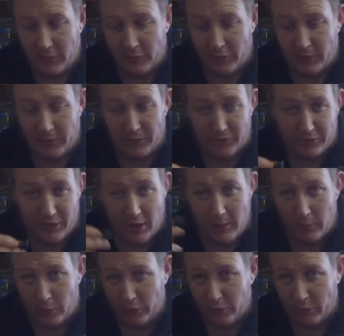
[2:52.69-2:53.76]
on top of the
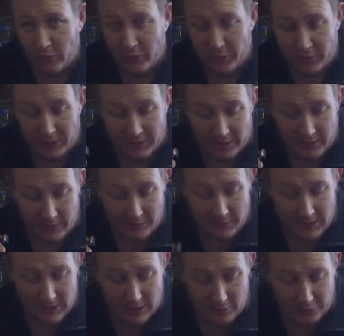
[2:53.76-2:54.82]
scope, which once we get to that
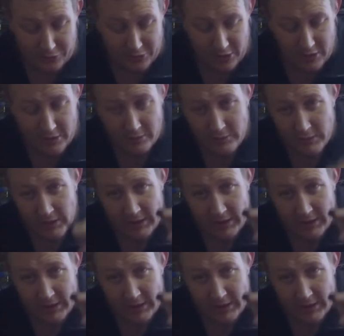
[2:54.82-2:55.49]
part, I'll show you